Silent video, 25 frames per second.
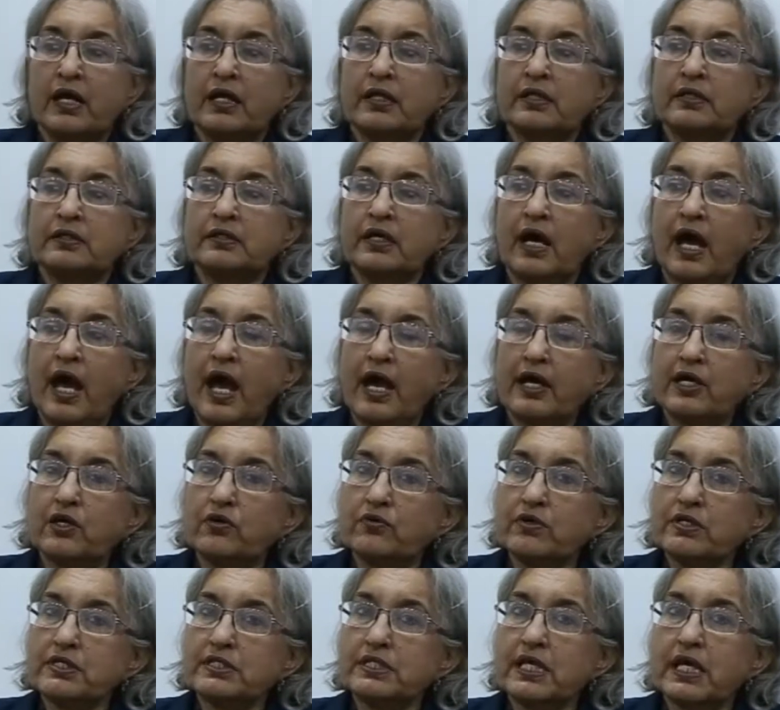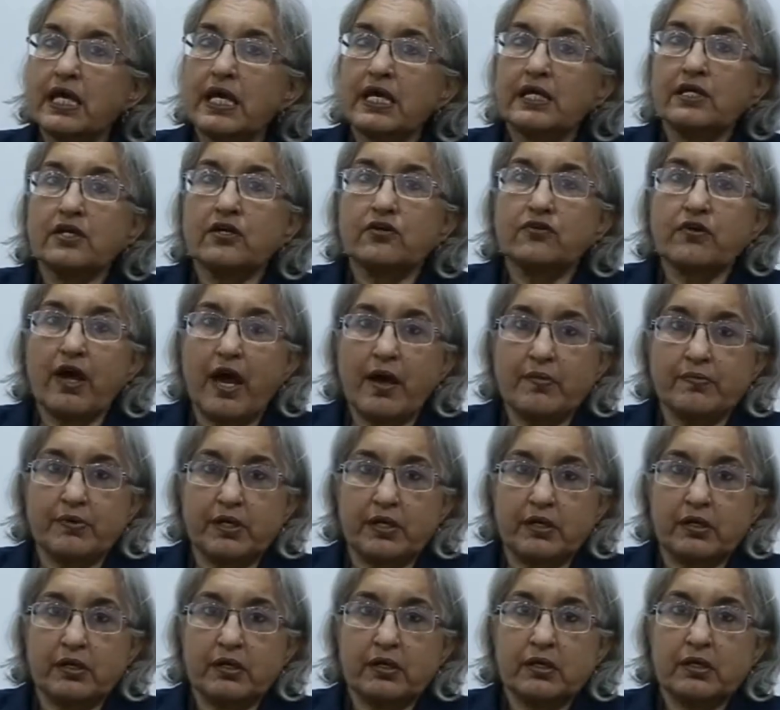The accuracy in
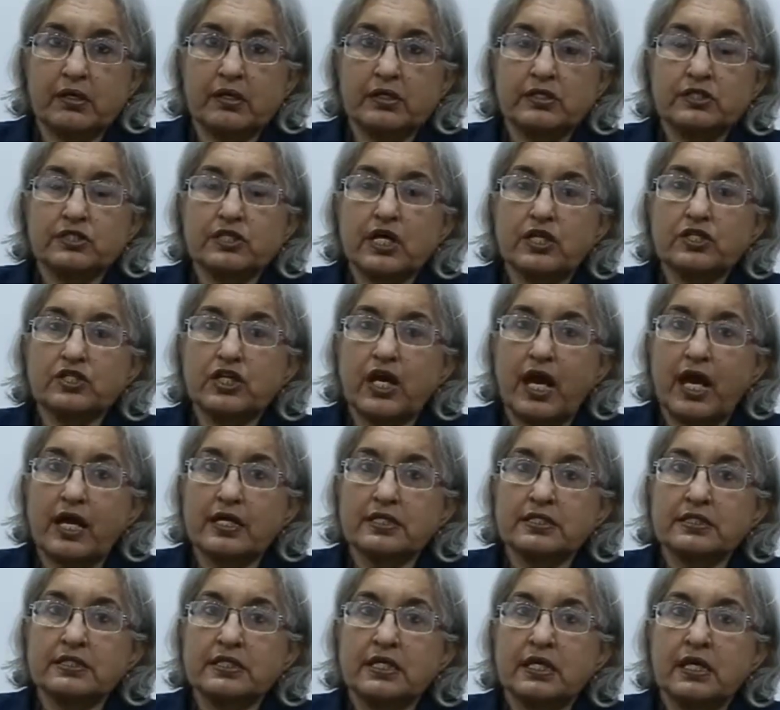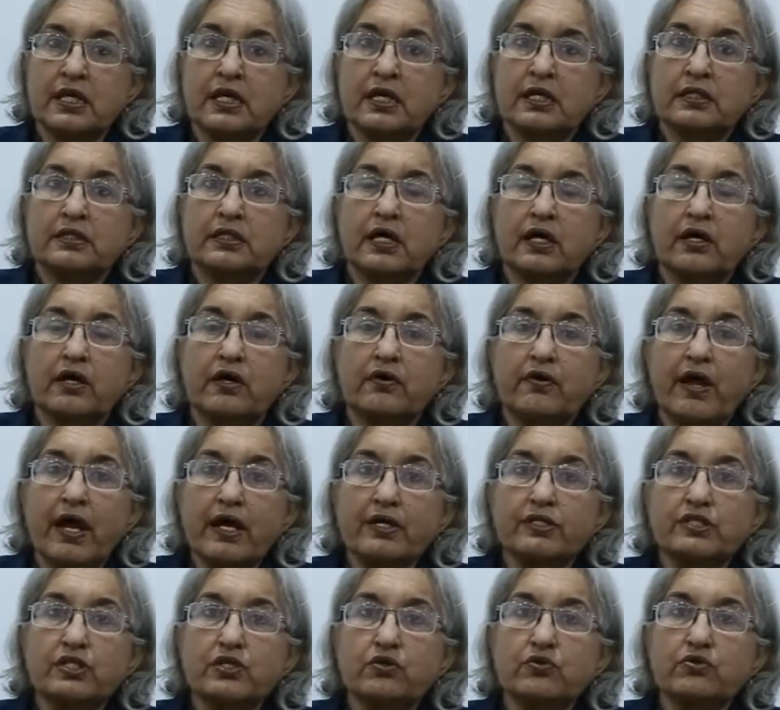grammar, such as the
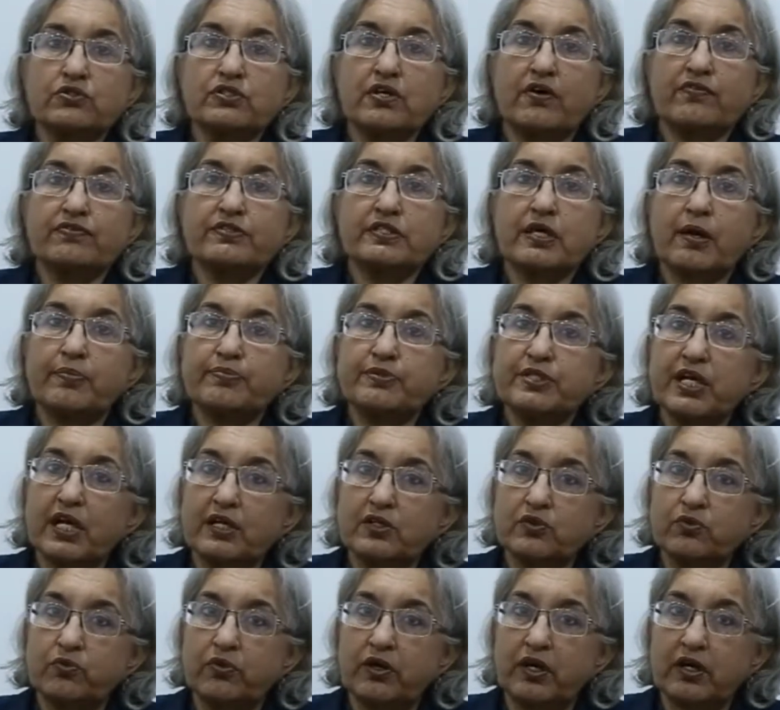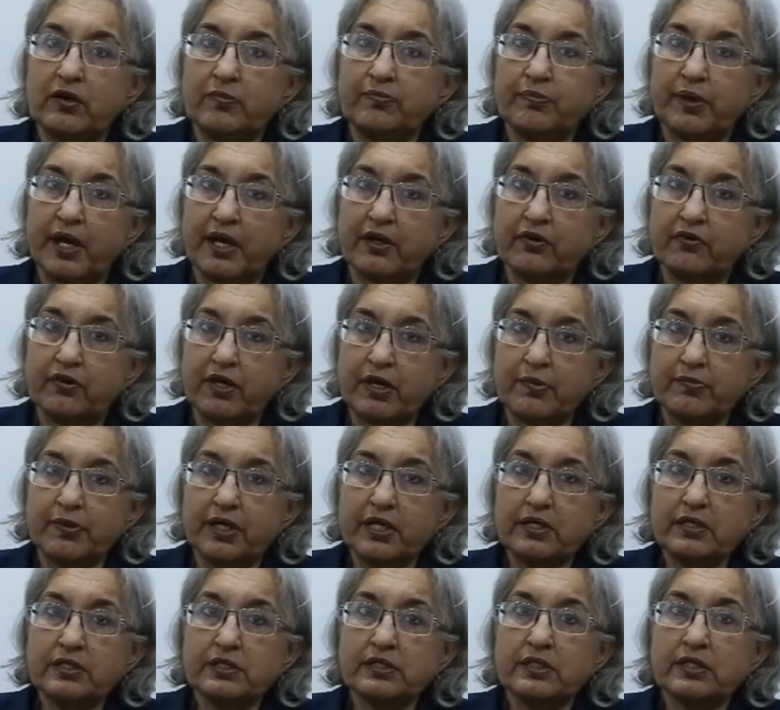correct use of subject-verb
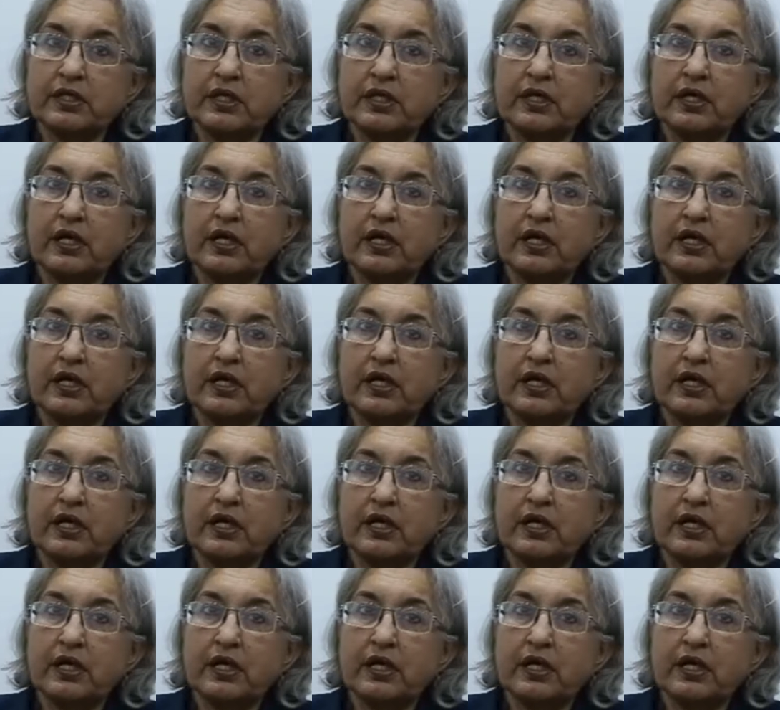agreement,